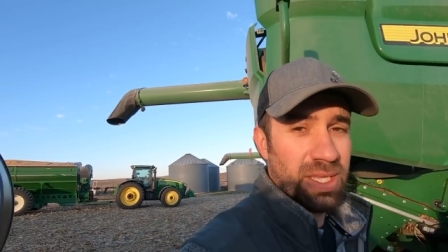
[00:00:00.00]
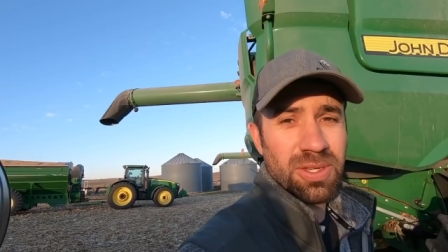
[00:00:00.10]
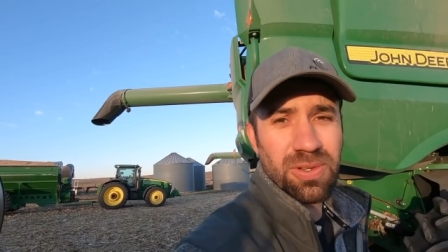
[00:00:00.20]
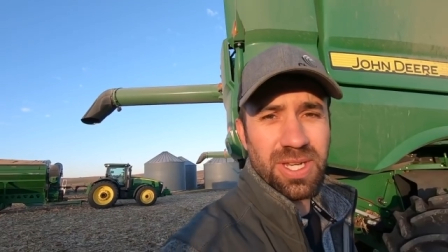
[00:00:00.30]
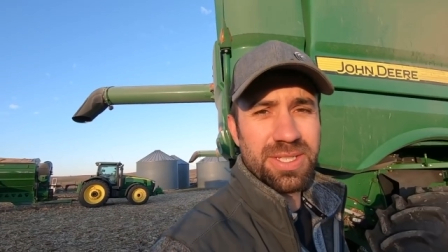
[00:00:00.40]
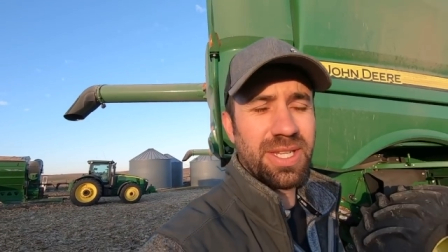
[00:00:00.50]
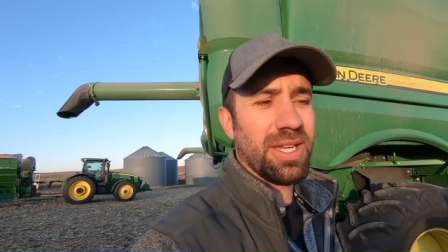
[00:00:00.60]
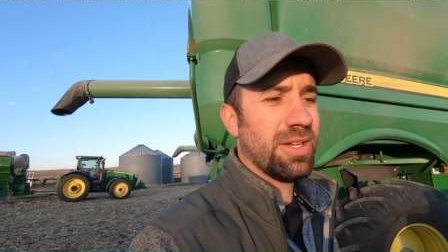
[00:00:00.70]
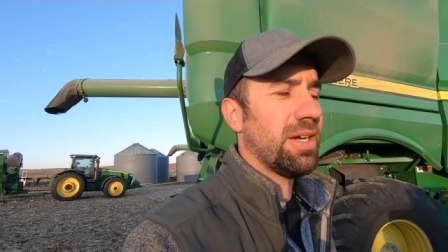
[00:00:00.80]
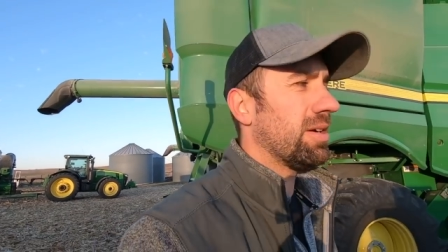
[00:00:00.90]
grain
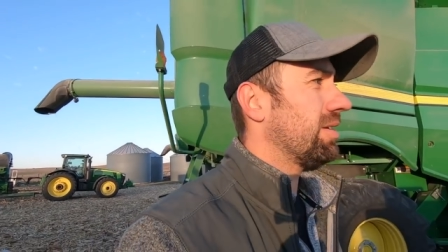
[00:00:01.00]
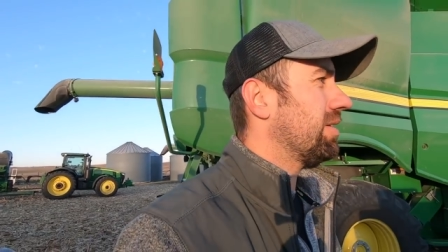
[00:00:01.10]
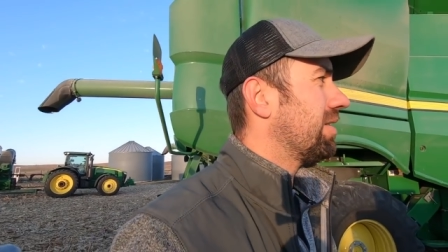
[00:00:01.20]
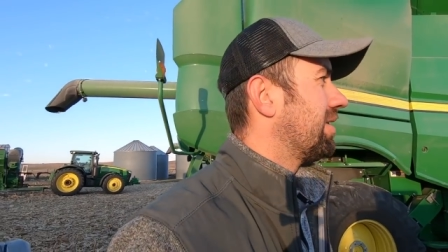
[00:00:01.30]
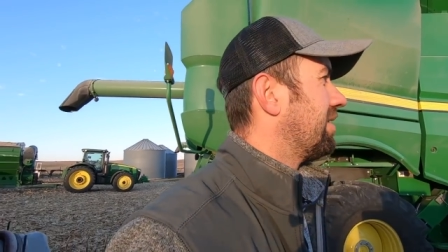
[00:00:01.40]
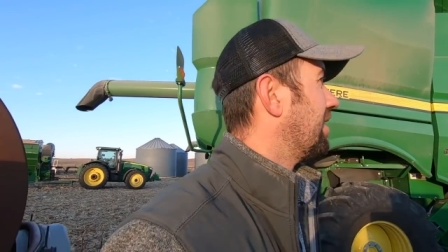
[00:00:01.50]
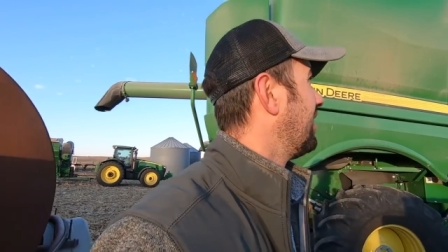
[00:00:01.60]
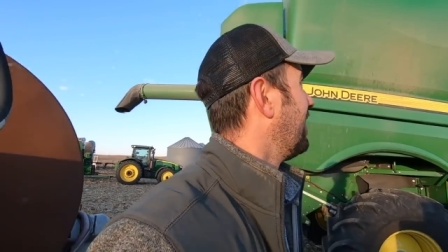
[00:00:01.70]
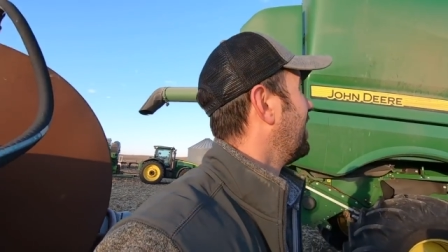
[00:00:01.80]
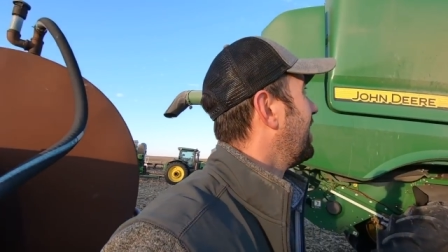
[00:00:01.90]
tank auger,
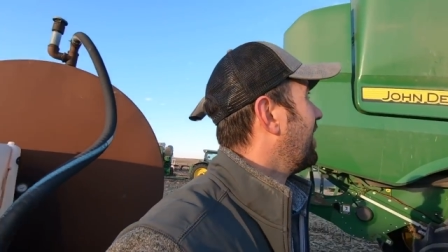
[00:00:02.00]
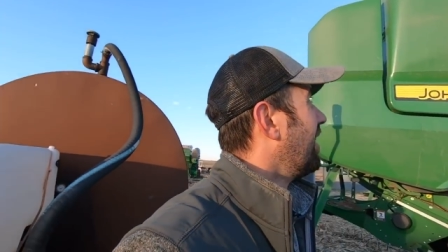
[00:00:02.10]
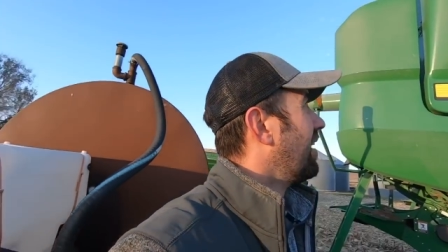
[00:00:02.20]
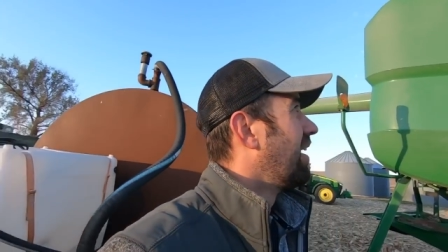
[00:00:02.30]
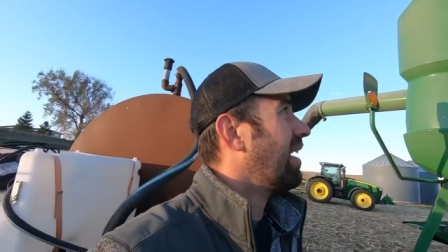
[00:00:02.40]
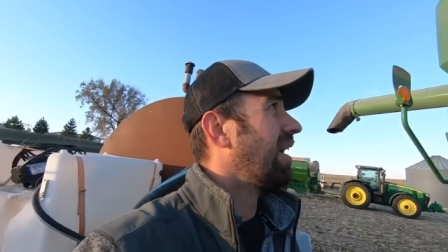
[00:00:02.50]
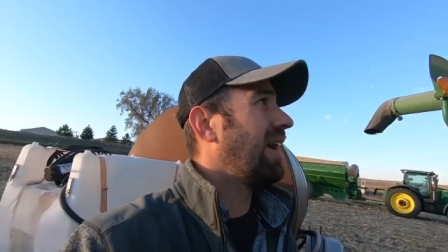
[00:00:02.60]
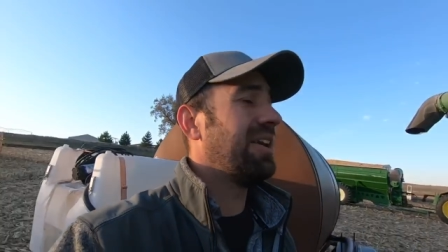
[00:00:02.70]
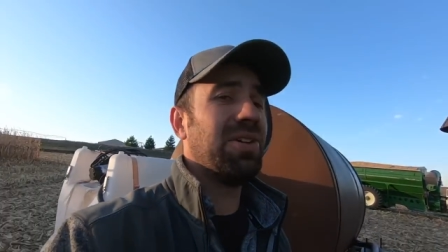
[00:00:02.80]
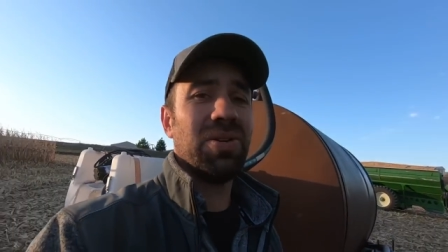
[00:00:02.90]
I